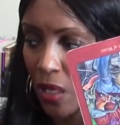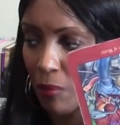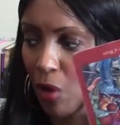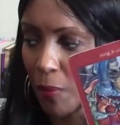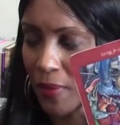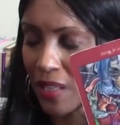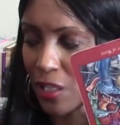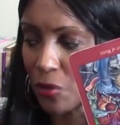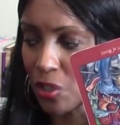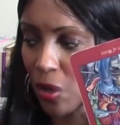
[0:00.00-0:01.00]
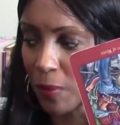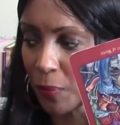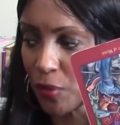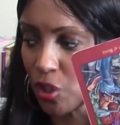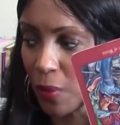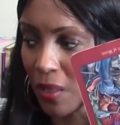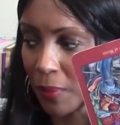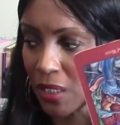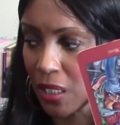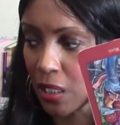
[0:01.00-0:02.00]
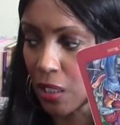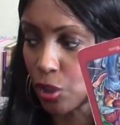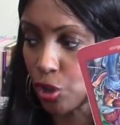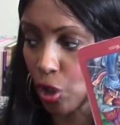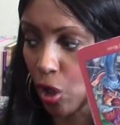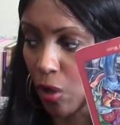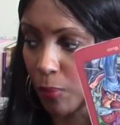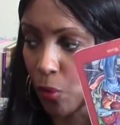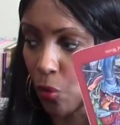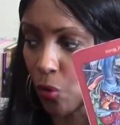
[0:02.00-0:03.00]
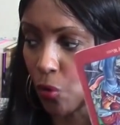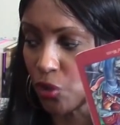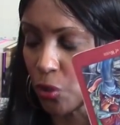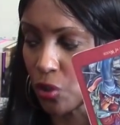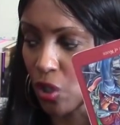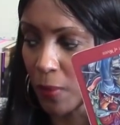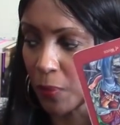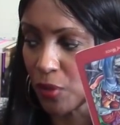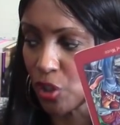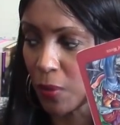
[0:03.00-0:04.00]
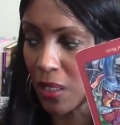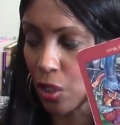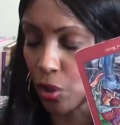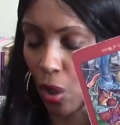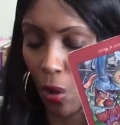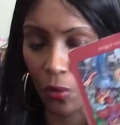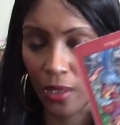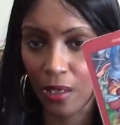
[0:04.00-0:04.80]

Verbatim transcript: Might be that you stopped pursuing a particular job, or you stopped pursuing a goal.